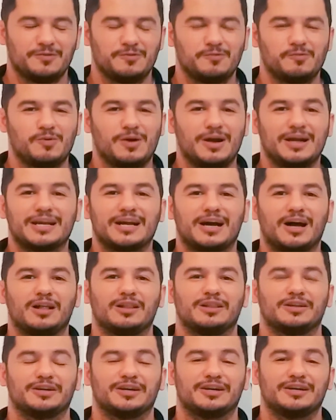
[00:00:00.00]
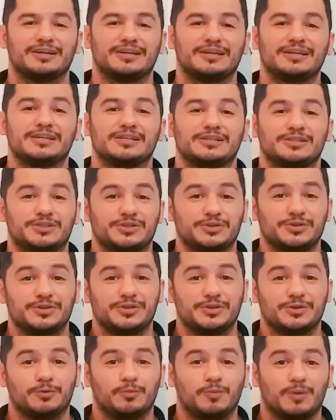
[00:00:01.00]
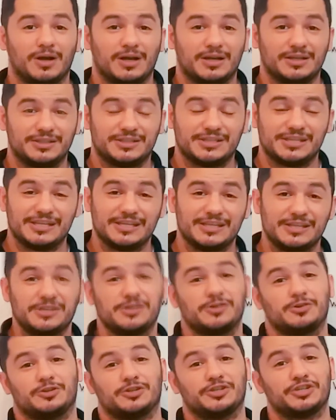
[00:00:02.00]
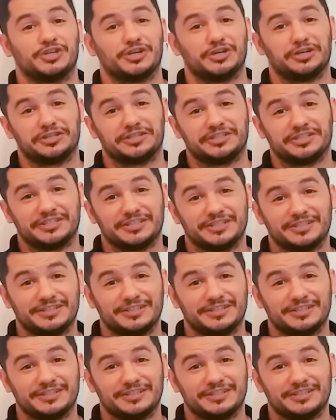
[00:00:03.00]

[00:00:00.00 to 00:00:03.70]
What color do you want your shirt?